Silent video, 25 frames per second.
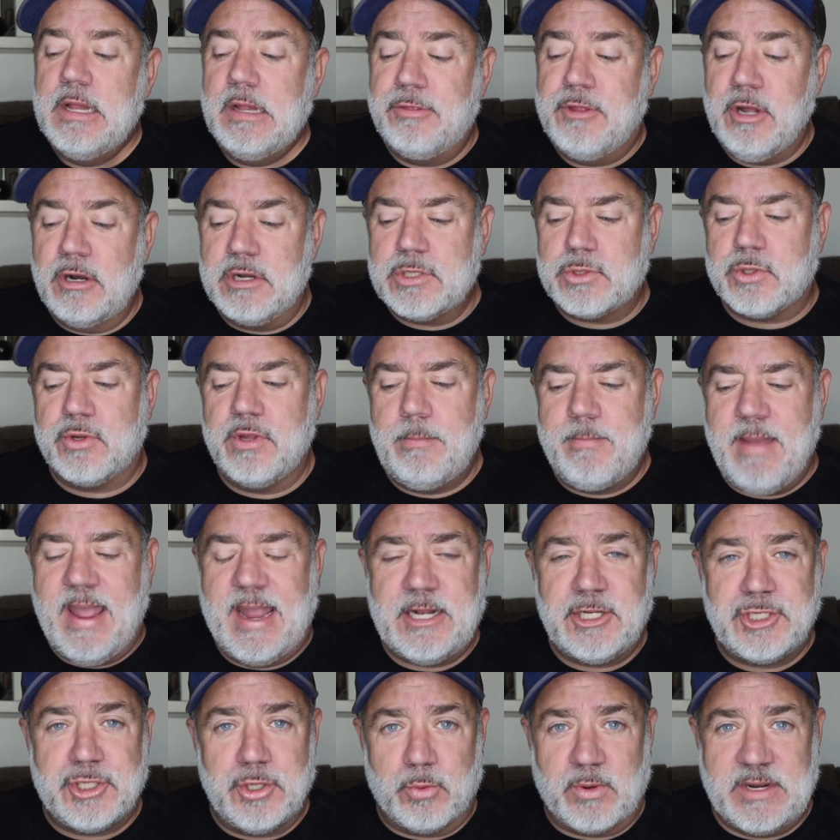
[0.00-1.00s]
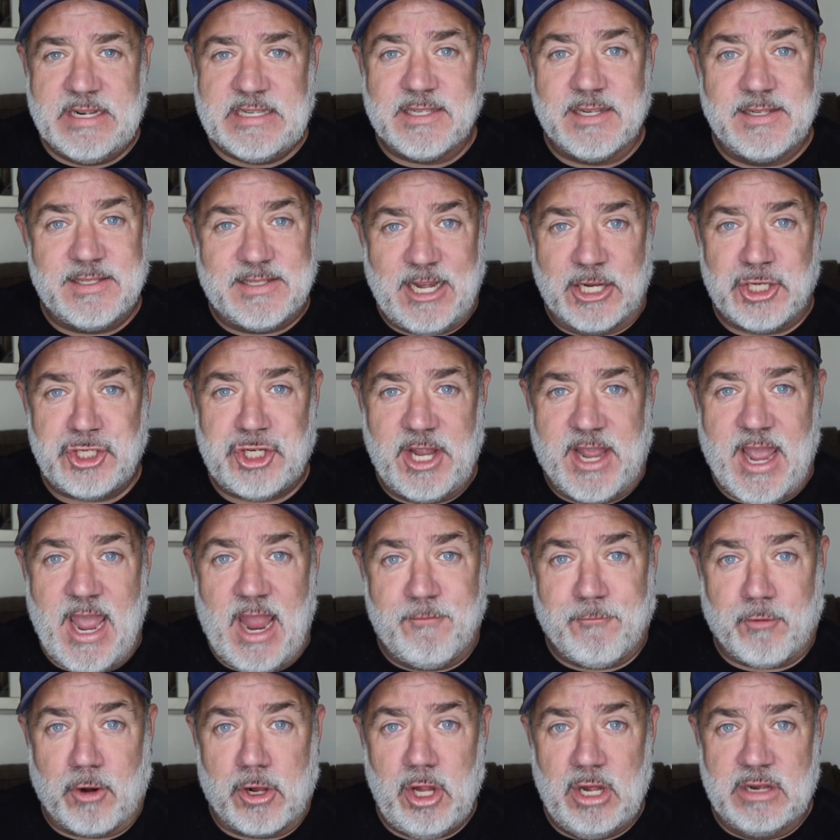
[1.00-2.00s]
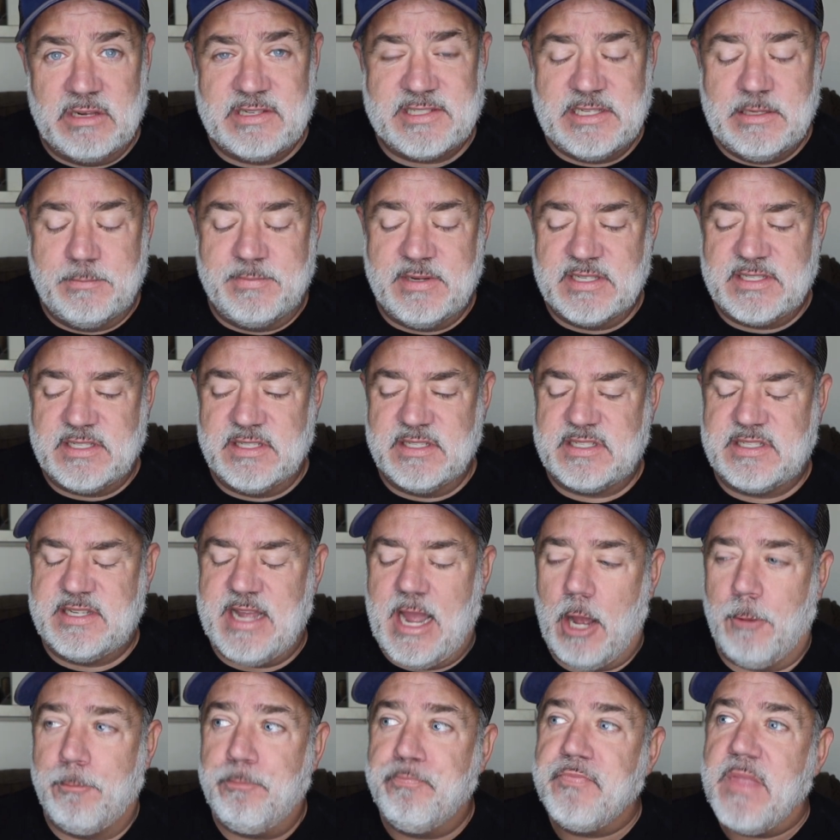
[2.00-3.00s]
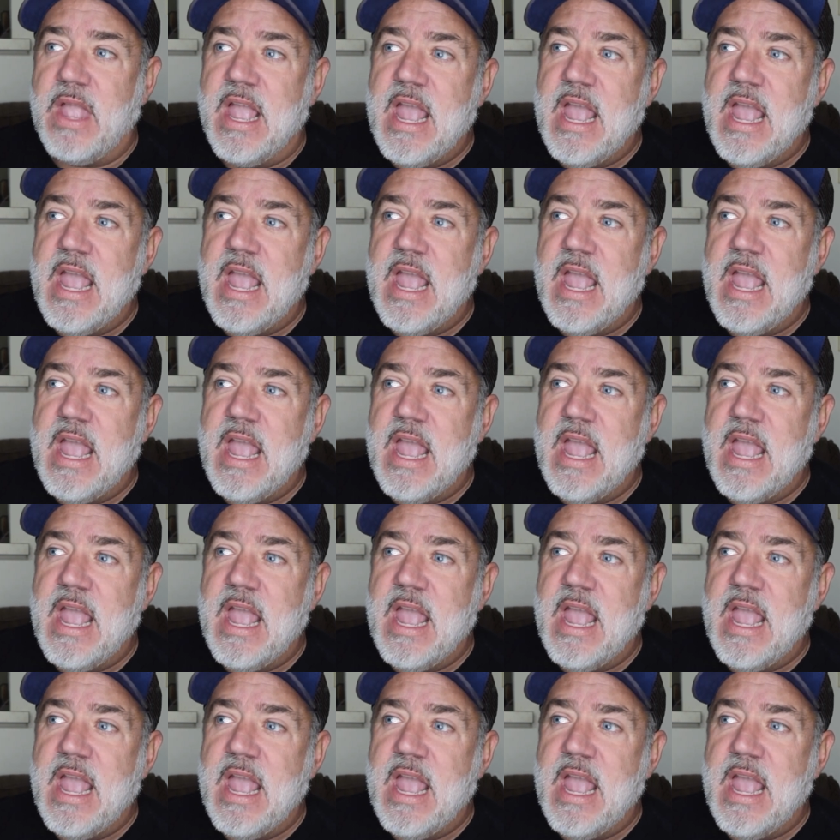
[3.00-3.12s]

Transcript: Those were the main two reasons that she gave for closing the business down.